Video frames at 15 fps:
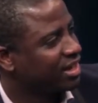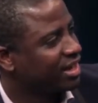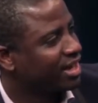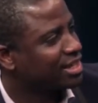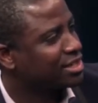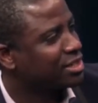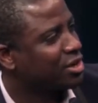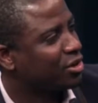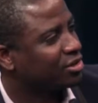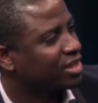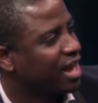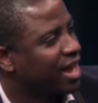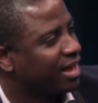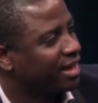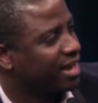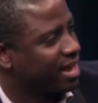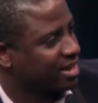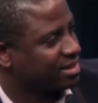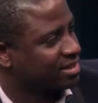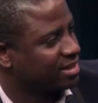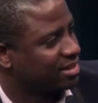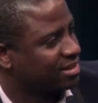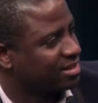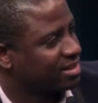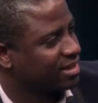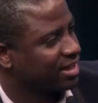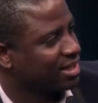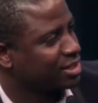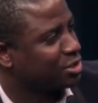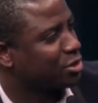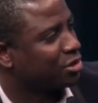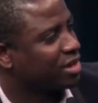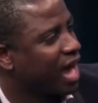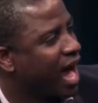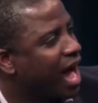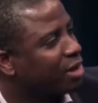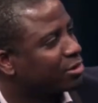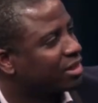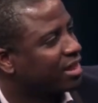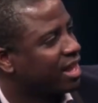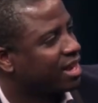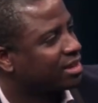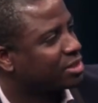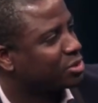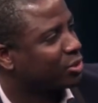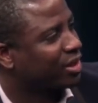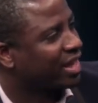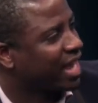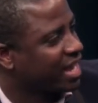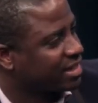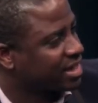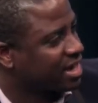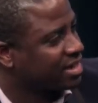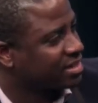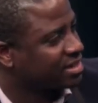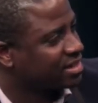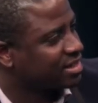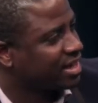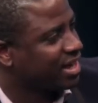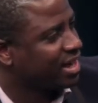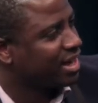He's yes. not against us. Yes. He's not out there to get us.